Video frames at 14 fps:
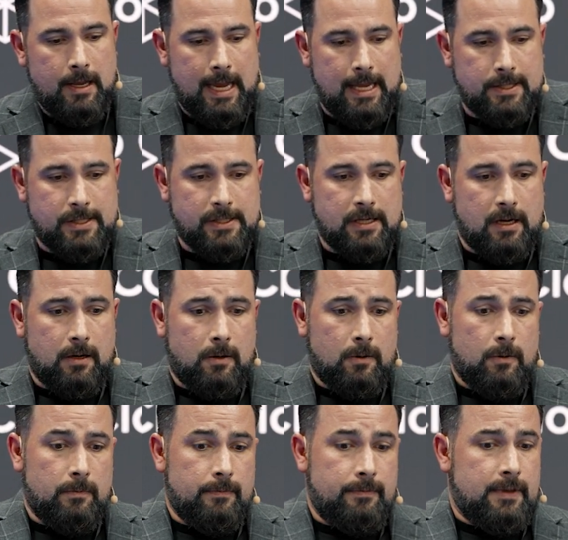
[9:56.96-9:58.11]
And
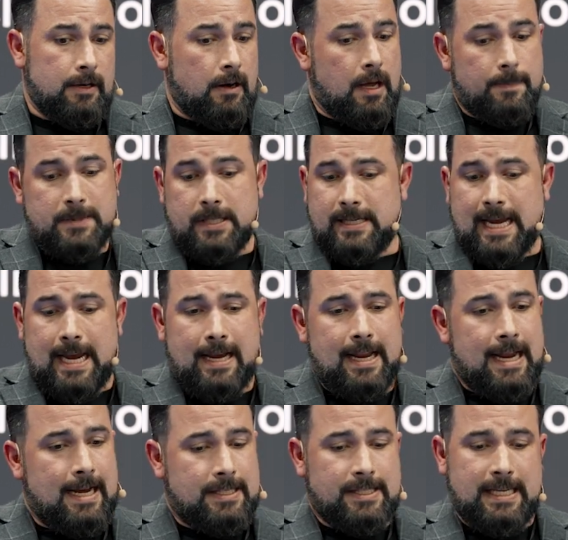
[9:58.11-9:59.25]
so they're up to date,
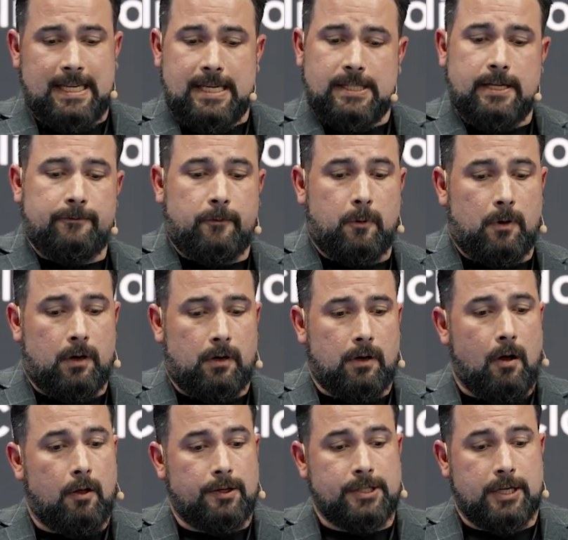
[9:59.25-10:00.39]
and it's easy for
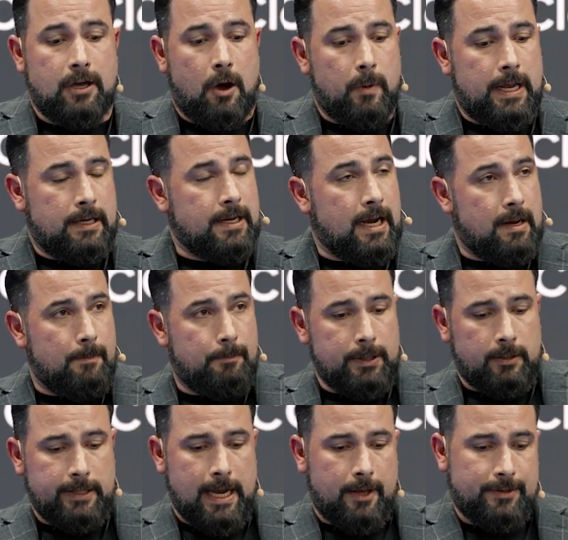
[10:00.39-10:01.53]
Colin to go in, kind of
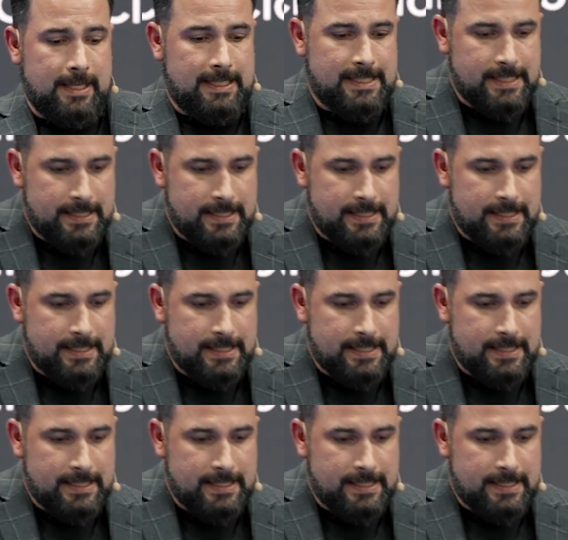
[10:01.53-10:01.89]
build out these